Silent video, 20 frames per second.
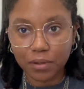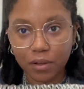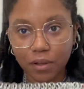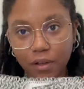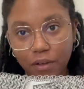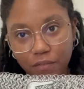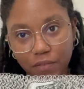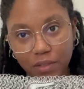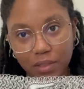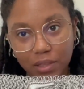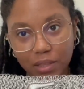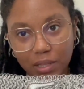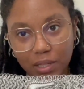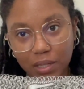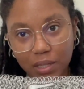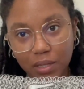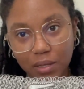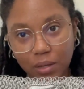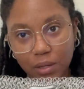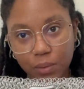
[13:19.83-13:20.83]

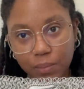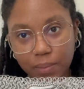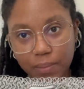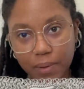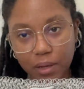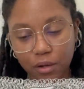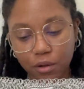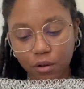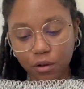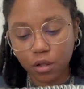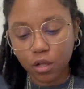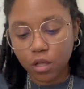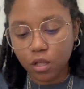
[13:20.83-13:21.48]
obviously it'll be bigger.